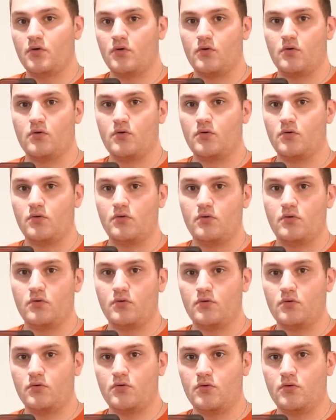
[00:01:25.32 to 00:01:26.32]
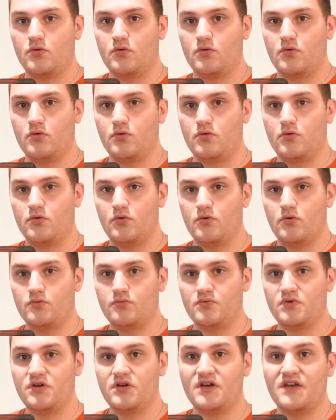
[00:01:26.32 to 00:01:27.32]
Oh.
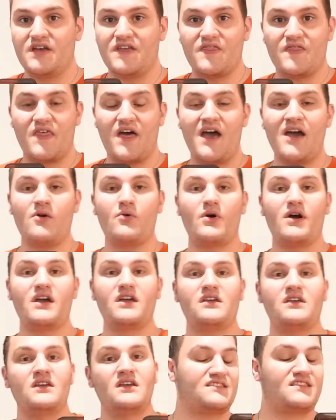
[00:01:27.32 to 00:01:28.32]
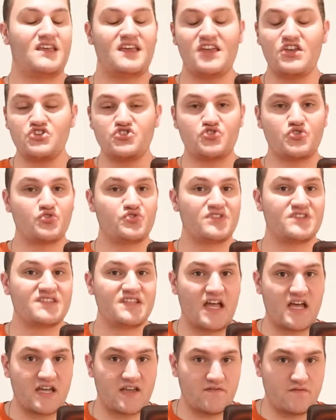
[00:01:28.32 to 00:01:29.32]
That way, the Ison does
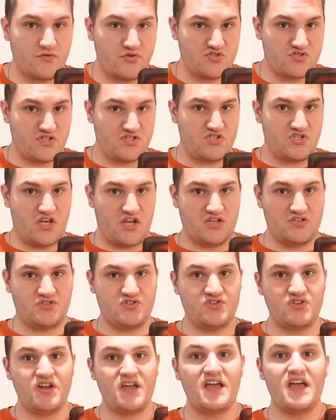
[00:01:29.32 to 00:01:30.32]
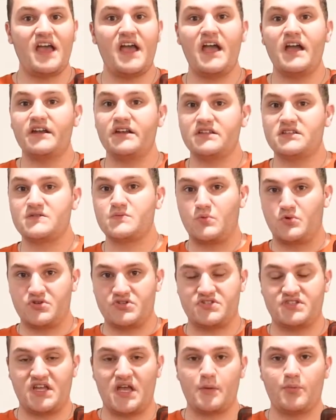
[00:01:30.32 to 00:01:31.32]
not confuse the chanter, and it's more
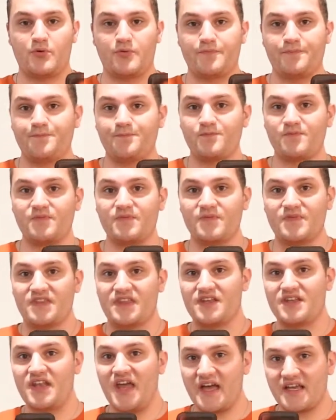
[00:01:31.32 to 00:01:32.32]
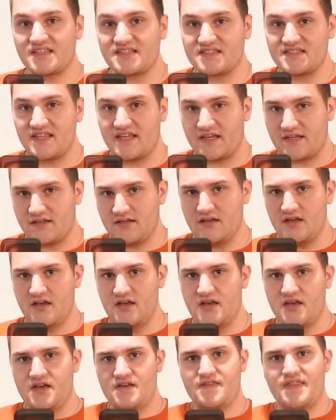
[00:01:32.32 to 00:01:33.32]
stable. The next thing
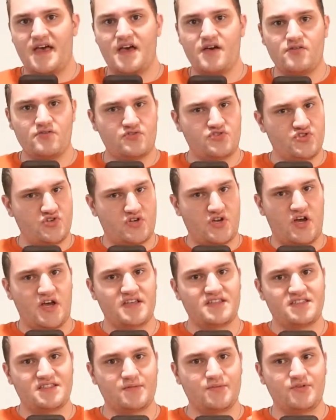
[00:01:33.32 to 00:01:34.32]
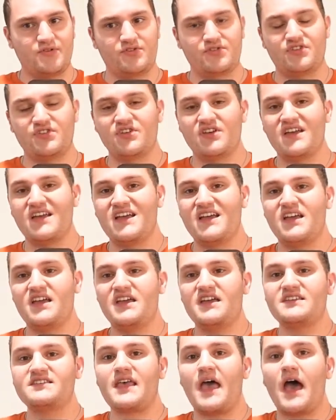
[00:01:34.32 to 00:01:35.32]
that should cause stability
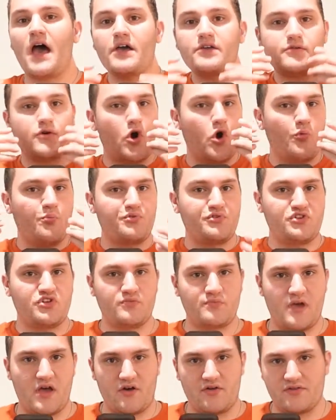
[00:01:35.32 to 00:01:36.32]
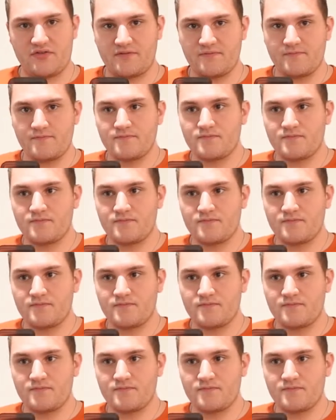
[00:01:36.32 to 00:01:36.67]
is how you open your mouth.